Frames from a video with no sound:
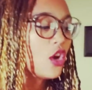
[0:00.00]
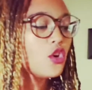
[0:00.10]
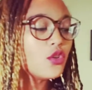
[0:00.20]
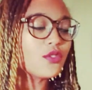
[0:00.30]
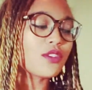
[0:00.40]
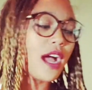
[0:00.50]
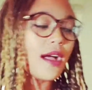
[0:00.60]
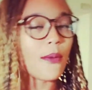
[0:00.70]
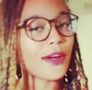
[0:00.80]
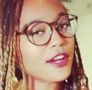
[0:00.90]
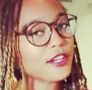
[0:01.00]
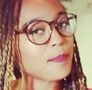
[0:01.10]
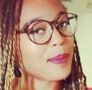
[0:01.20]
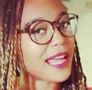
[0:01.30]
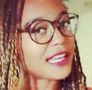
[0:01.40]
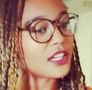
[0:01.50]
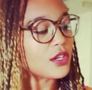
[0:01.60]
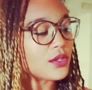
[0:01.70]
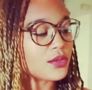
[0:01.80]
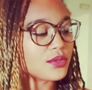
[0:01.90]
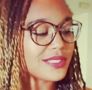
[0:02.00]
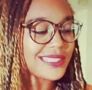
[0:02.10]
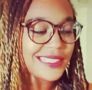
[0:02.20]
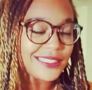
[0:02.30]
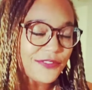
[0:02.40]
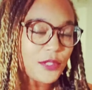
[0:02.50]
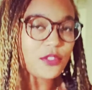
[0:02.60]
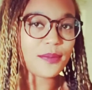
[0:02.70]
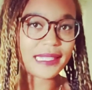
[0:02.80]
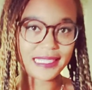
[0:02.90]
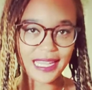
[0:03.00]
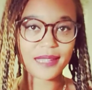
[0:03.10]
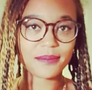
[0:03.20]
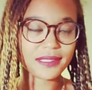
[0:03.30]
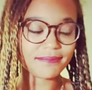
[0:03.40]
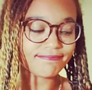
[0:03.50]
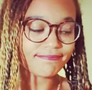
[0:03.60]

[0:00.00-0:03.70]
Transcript: who you caught wearing your pantyhose a few too many times.